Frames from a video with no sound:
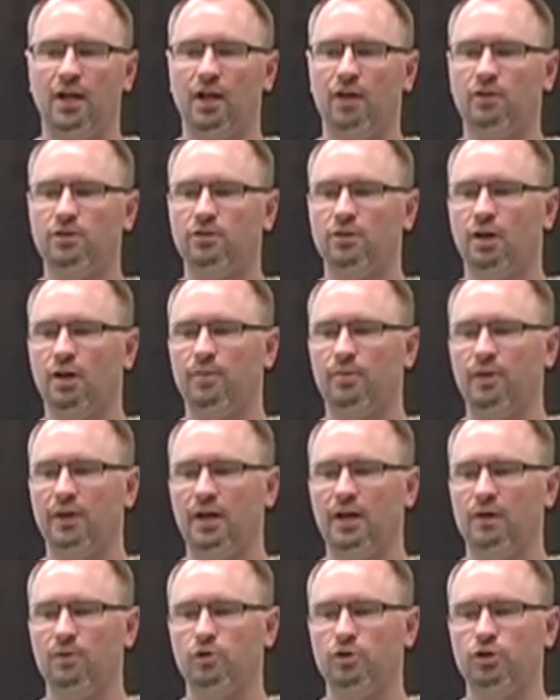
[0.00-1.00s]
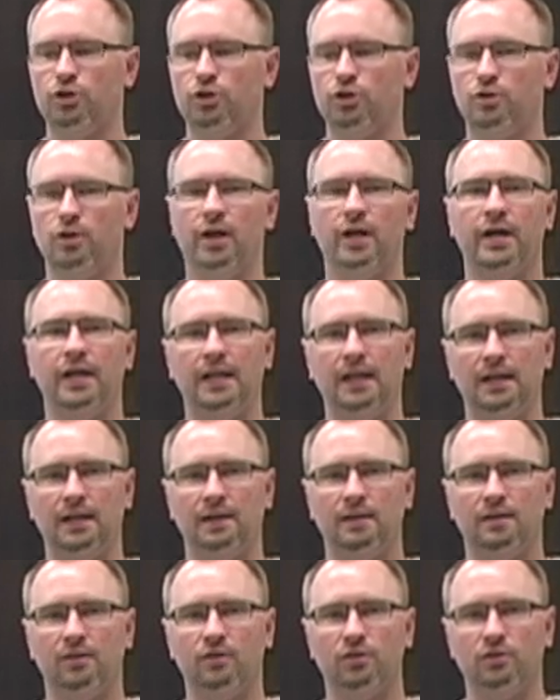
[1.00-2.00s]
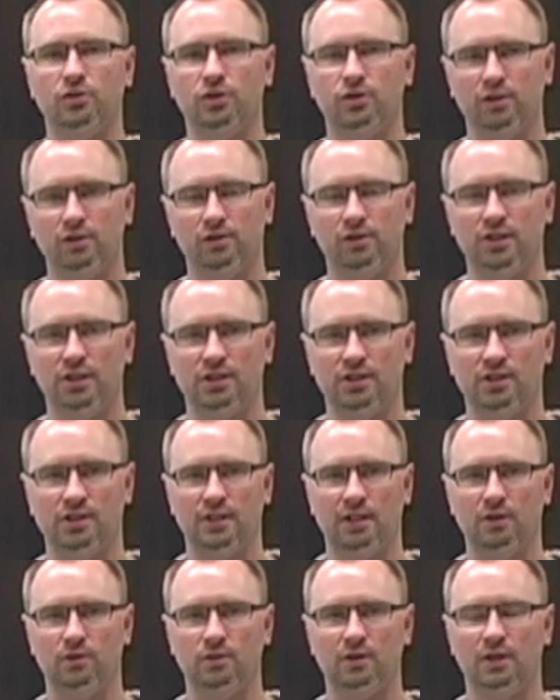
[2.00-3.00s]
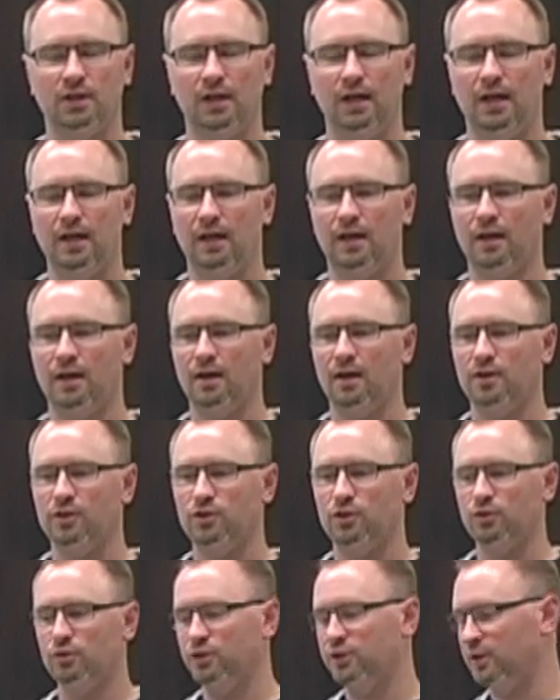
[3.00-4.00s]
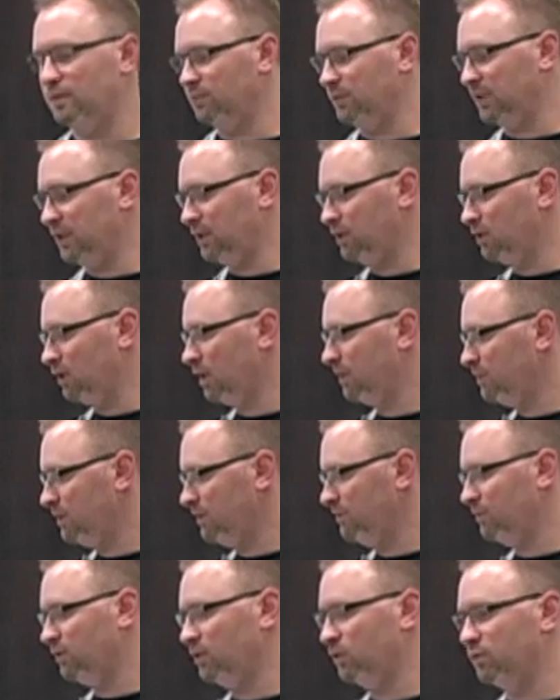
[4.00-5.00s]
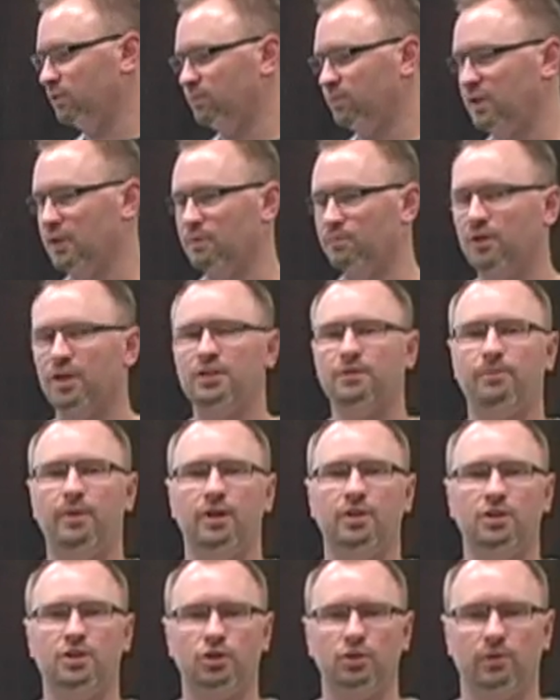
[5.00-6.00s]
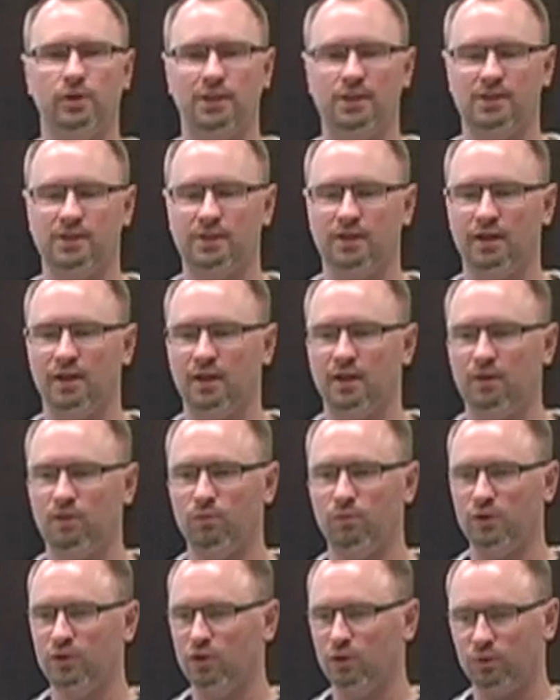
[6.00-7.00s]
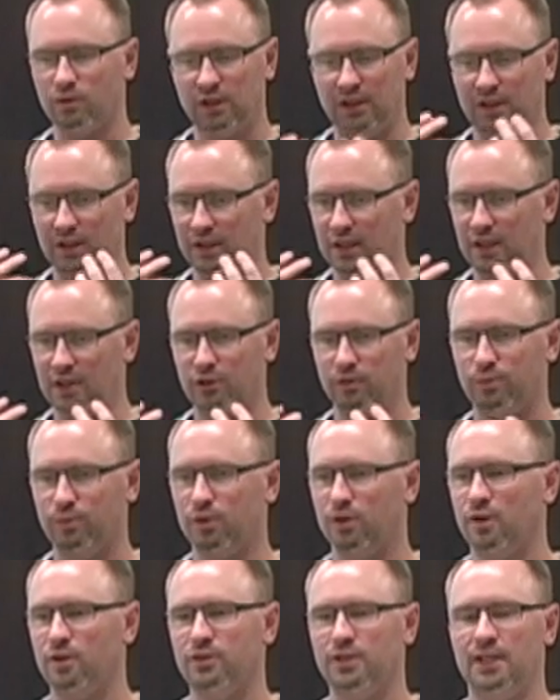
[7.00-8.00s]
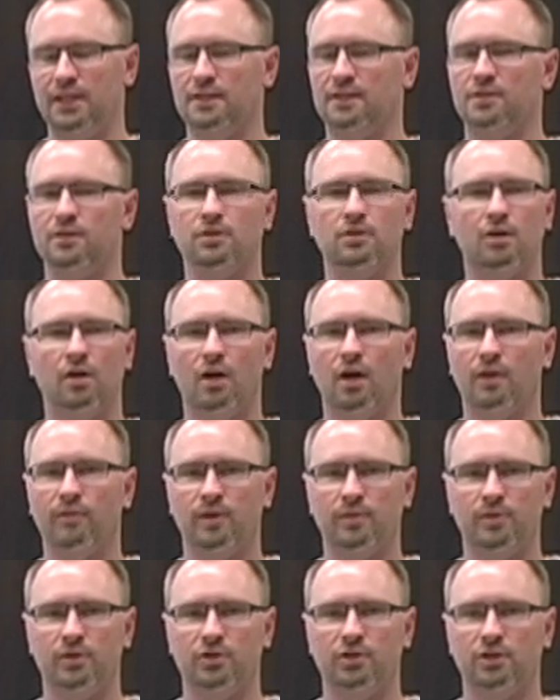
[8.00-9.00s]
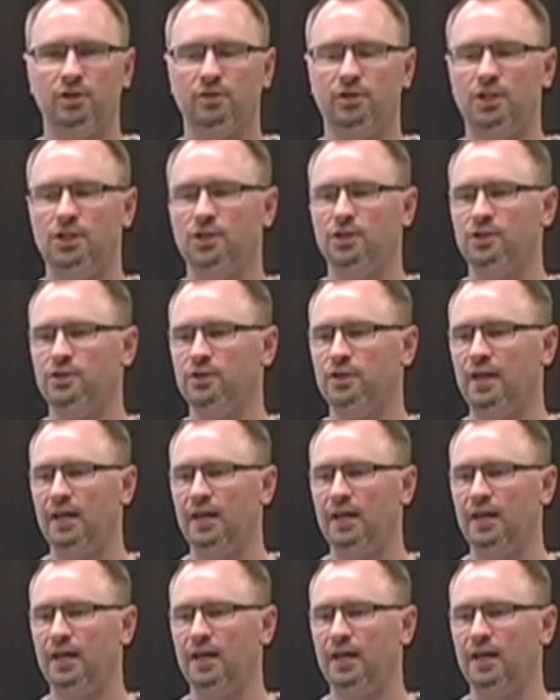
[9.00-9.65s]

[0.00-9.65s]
and on top of that we're drying those secretions out. So something like the Optiflow would be a much better choice. It's only in the nasal prongs, they can still cough up their secretions,